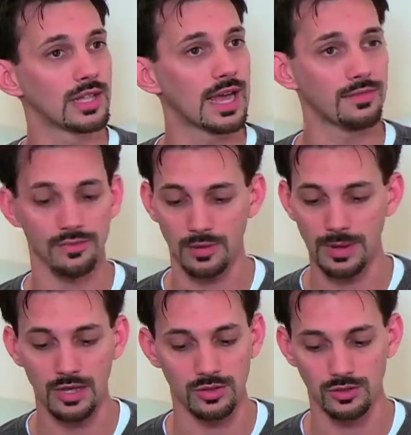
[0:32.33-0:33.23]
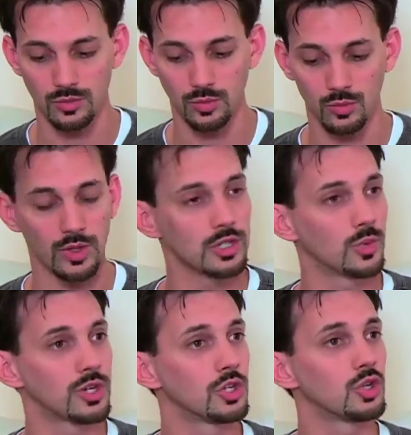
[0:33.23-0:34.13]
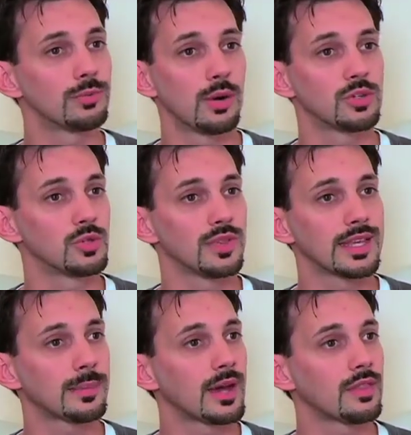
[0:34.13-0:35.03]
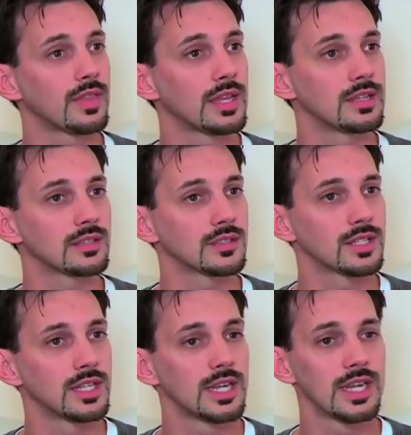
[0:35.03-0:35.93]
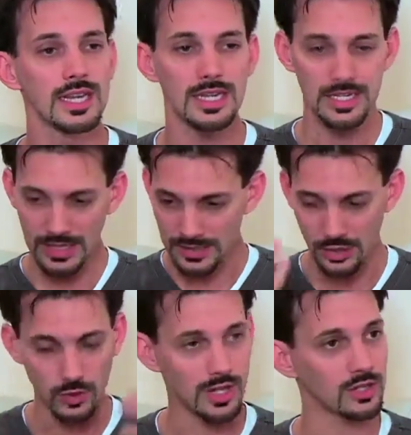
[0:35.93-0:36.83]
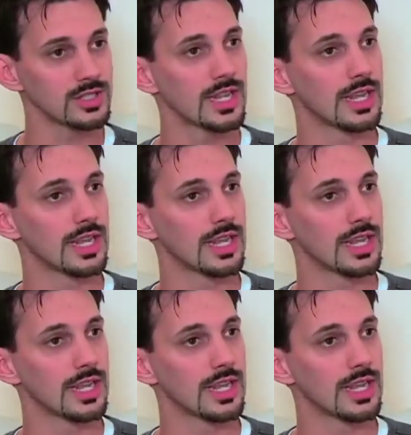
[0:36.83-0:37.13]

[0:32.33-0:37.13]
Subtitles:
life, about what you want to do, about what you think about things, and then you tell us the